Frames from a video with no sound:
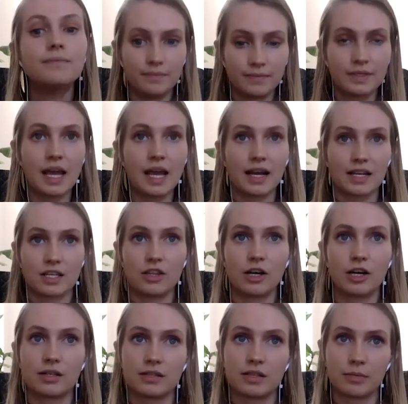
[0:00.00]
Yeah, so
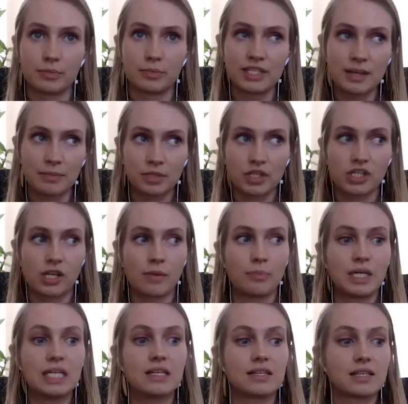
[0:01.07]
the preceptorship
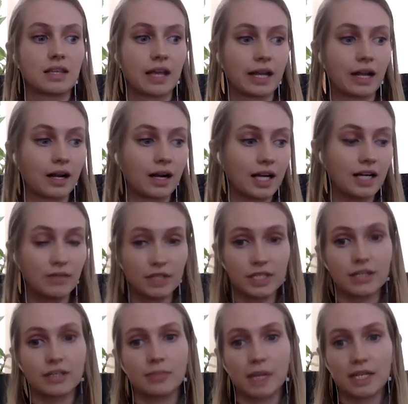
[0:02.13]
is like a kind of a
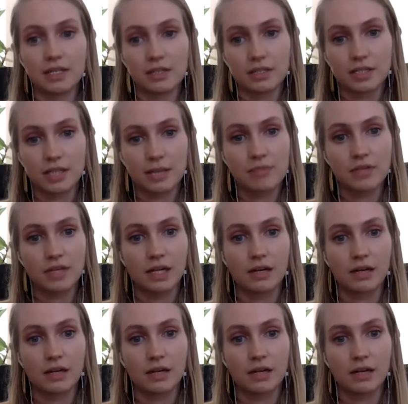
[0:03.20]
year by year type thing.